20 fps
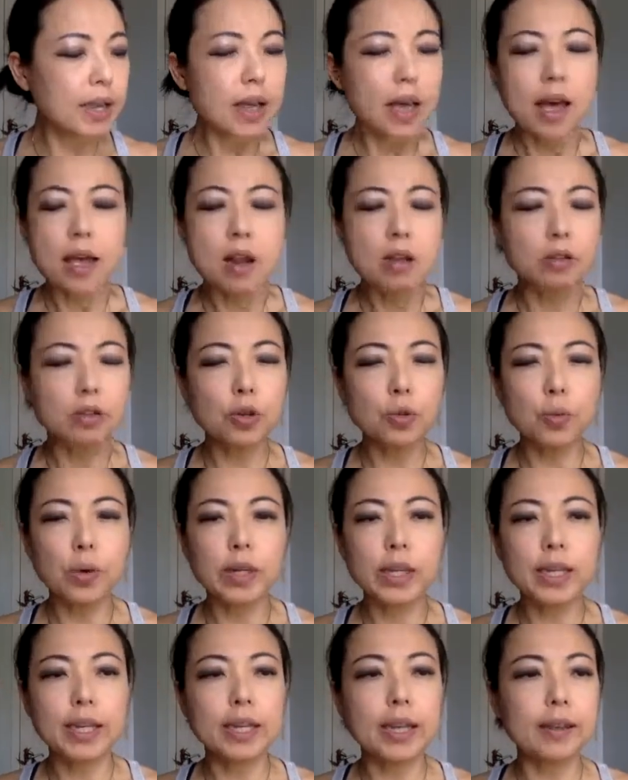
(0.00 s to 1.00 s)
I don't know what
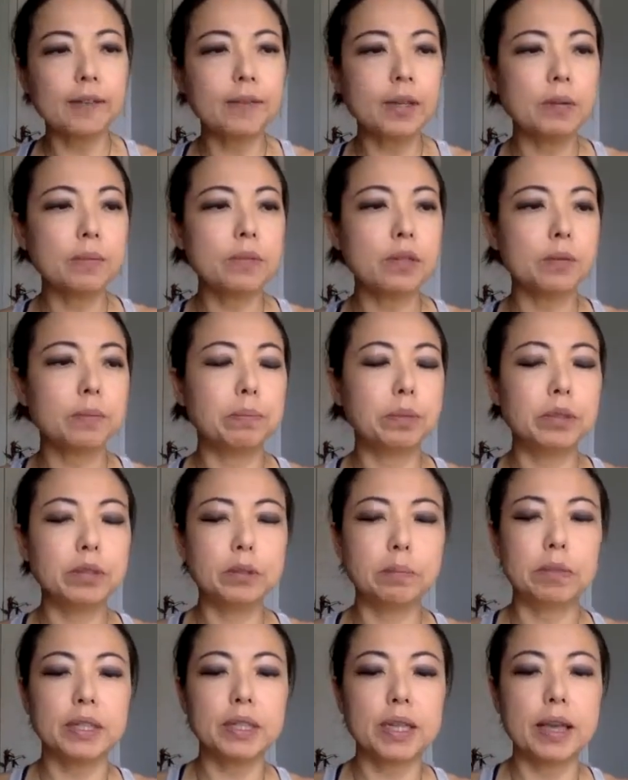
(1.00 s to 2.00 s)
he gave him to boost
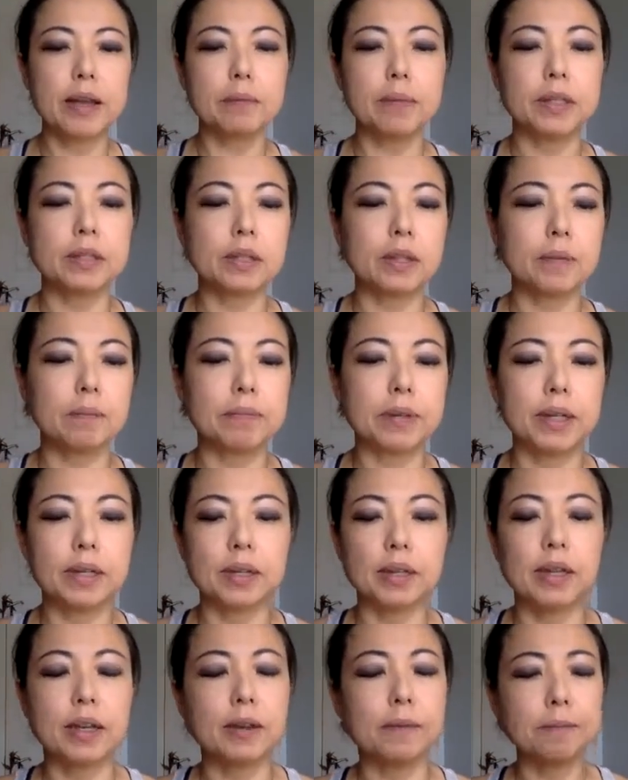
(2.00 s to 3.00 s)
metabolism, but
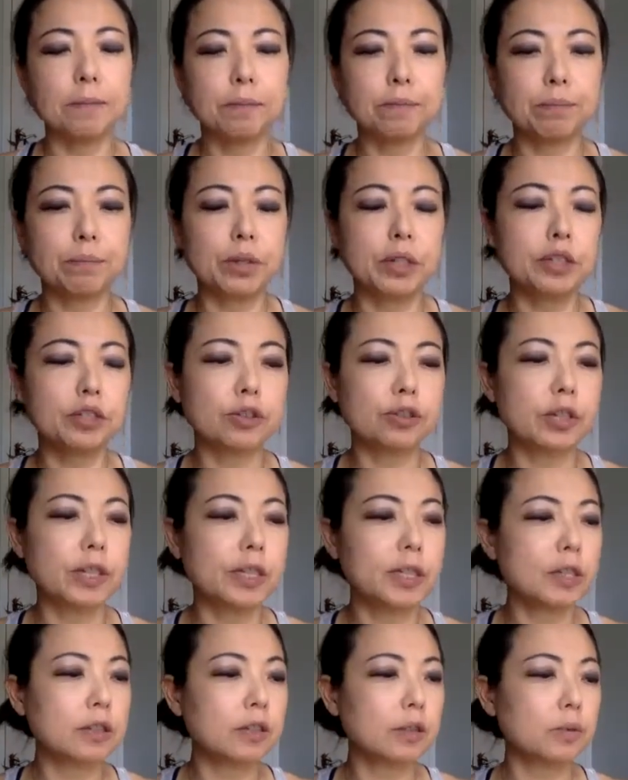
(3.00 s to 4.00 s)
I'm pretty sure it
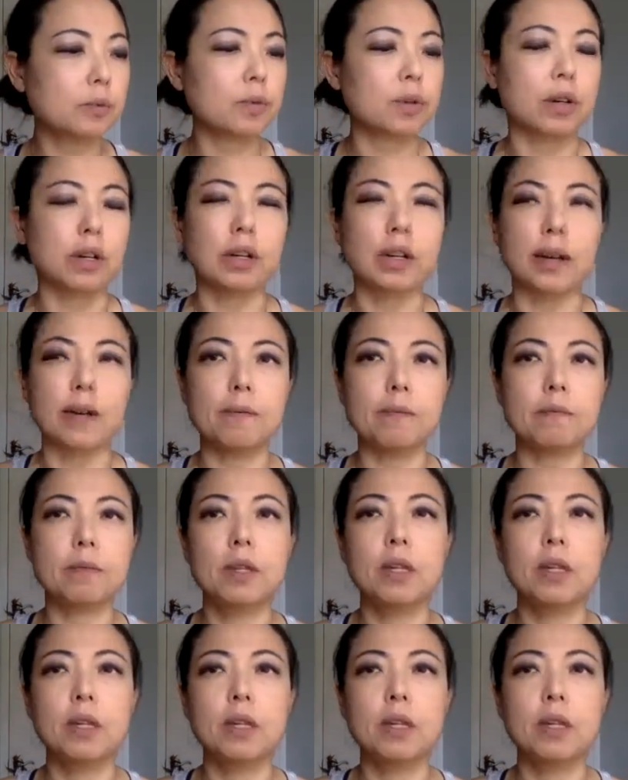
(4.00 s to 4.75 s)
doesn't work out.